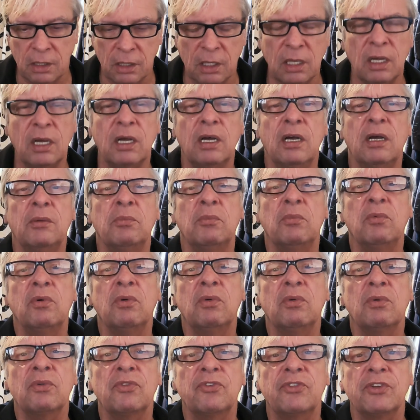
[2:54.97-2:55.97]

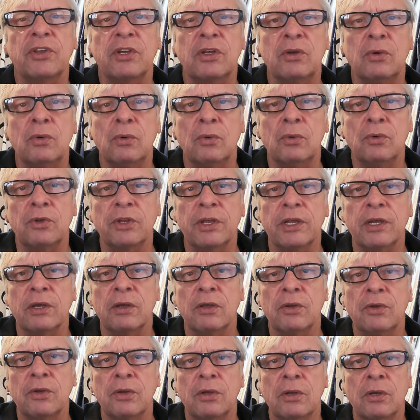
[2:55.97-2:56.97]
What's it called? Hang
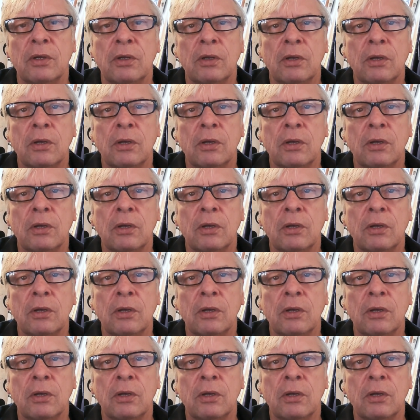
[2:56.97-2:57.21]
on.